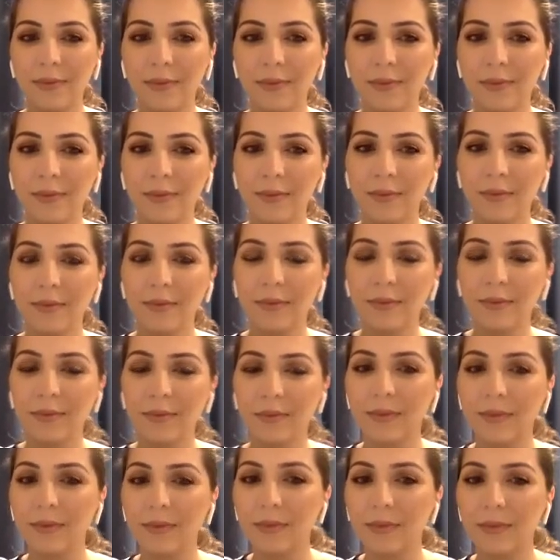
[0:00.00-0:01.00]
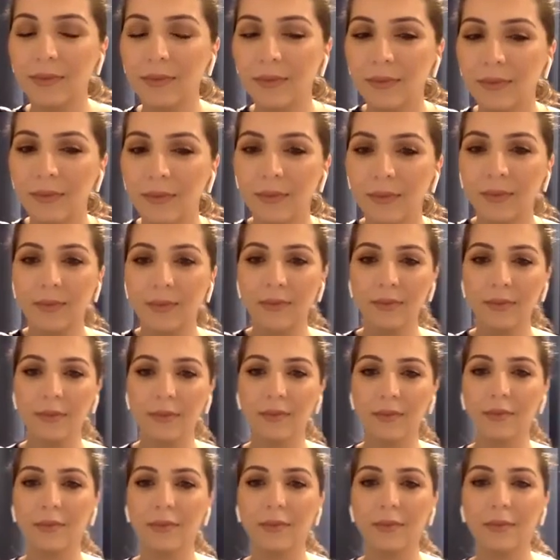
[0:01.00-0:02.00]

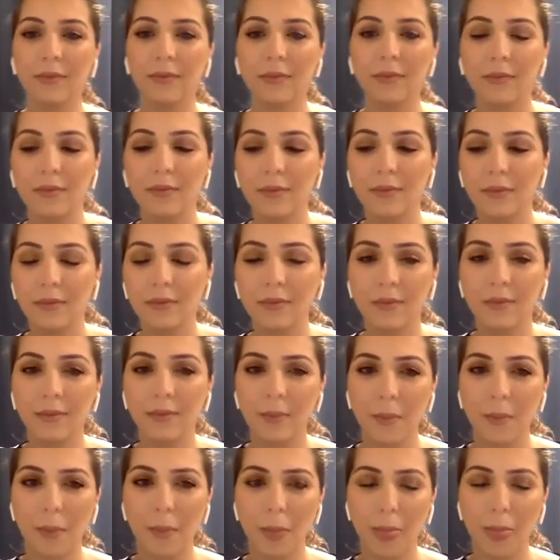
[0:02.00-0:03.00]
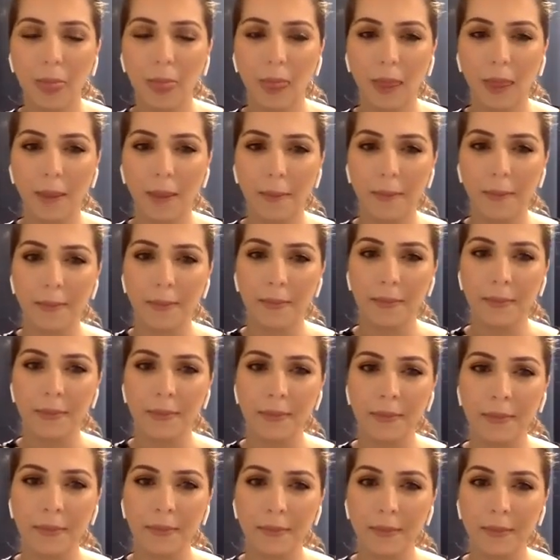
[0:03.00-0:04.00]

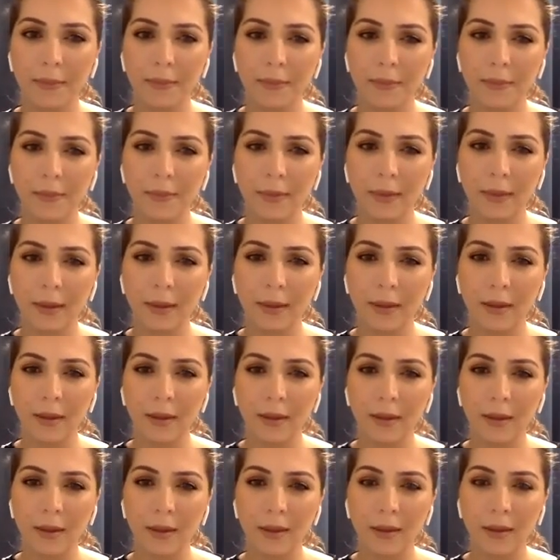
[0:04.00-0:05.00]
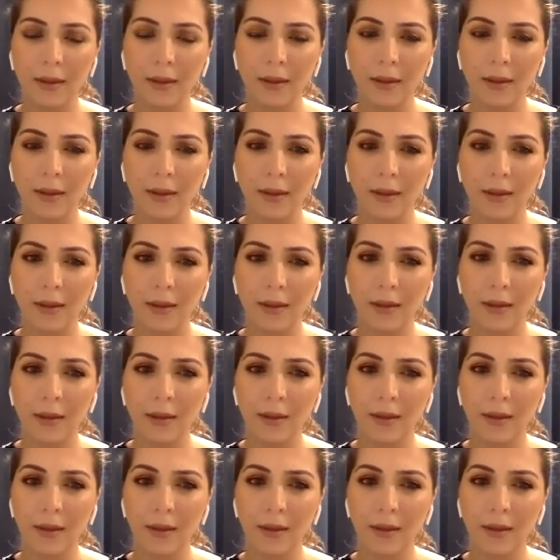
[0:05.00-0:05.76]
The person shown says nothing.